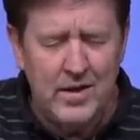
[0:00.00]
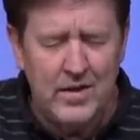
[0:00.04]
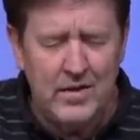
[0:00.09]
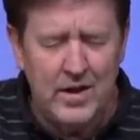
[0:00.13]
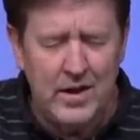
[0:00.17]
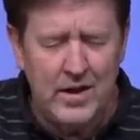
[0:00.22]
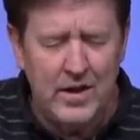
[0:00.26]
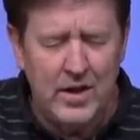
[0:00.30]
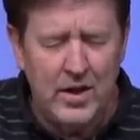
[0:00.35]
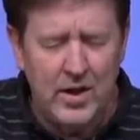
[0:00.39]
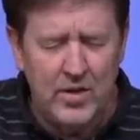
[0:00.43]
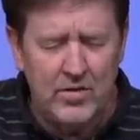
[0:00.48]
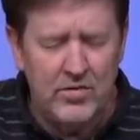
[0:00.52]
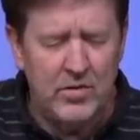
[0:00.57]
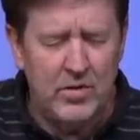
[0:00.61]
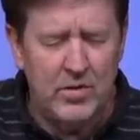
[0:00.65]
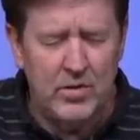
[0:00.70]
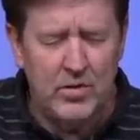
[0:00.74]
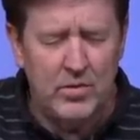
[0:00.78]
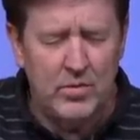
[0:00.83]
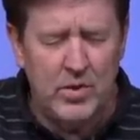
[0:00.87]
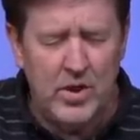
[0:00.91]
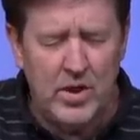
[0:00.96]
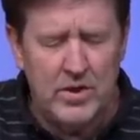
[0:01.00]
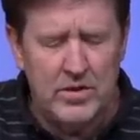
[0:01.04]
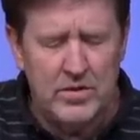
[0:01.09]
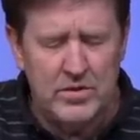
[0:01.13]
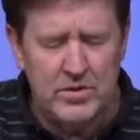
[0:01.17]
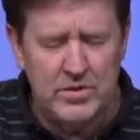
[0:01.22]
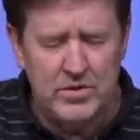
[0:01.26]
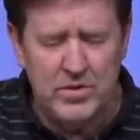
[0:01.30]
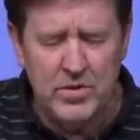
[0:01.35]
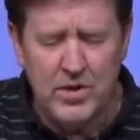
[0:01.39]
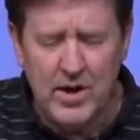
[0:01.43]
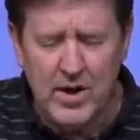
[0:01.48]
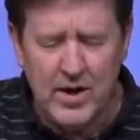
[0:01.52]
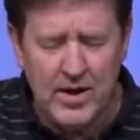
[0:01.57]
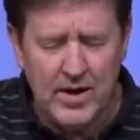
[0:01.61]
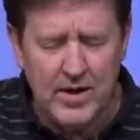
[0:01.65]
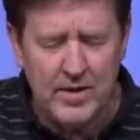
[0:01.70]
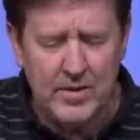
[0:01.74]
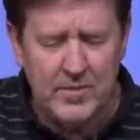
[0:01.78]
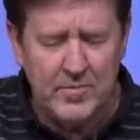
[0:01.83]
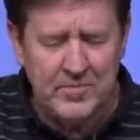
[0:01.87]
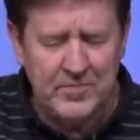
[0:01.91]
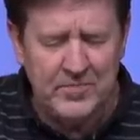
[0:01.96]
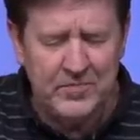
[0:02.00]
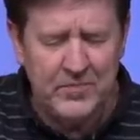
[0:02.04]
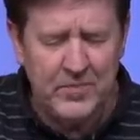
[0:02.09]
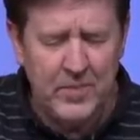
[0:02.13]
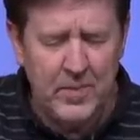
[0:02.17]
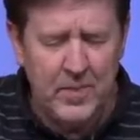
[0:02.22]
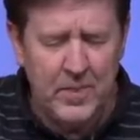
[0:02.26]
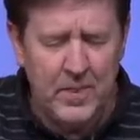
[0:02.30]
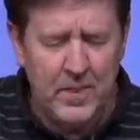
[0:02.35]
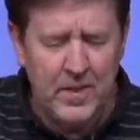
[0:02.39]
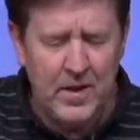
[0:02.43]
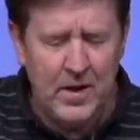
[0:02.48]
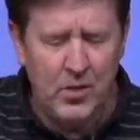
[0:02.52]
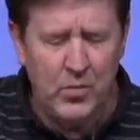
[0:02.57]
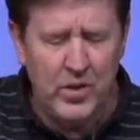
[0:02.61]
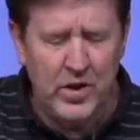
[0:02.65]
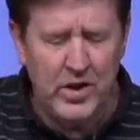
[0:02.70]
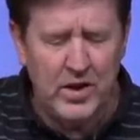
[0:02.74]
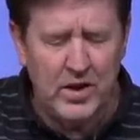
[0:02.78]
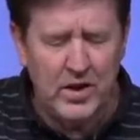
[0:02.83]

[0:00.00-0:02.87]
that never runs dry, that we